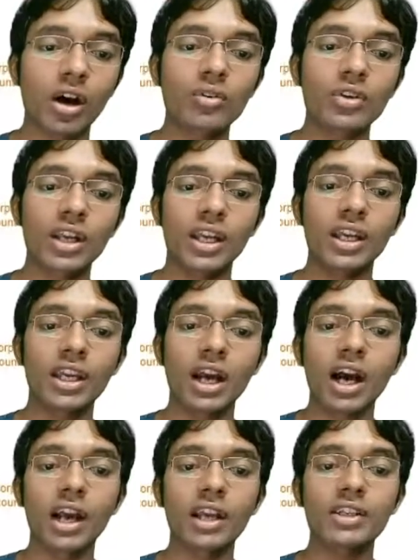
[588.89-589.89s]
hey,
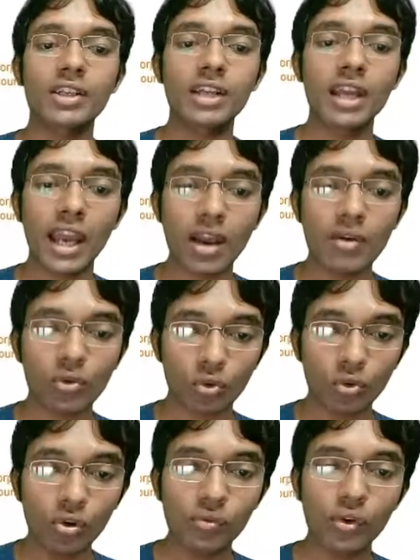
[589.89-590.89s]
I have a role
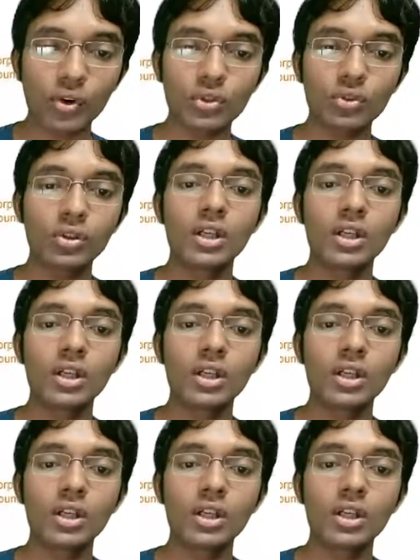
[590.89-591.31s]
for you,